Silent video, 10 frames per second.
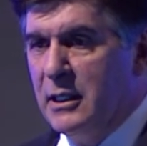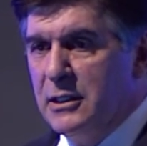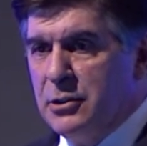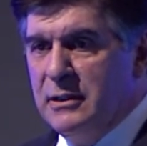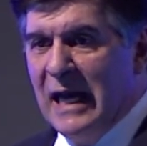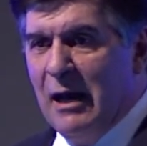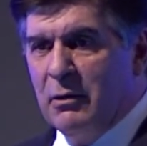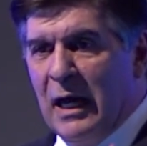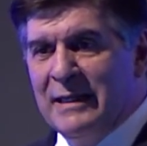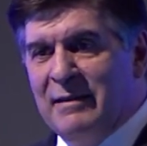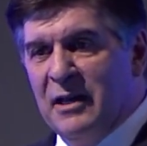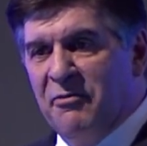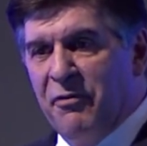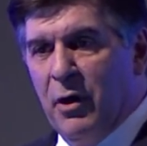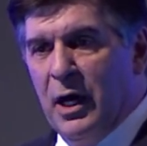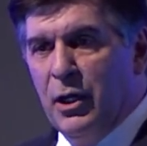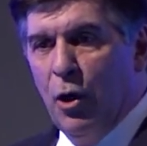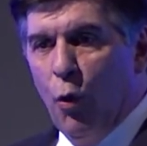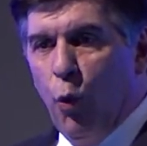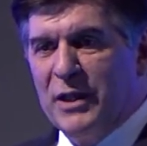to now identify
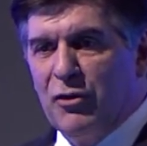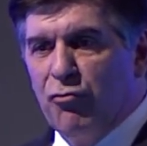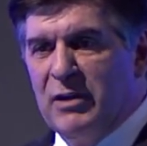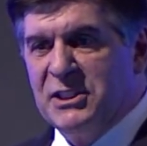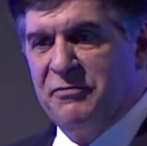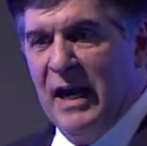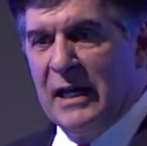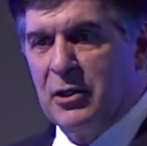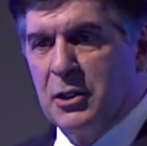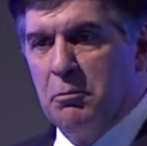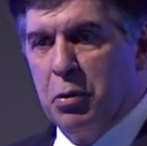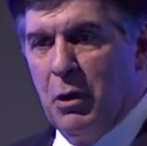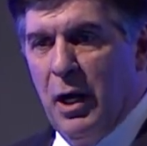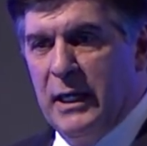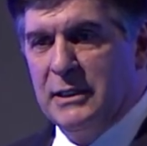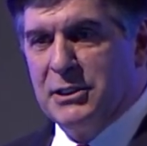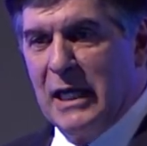what the risk factor, compliance,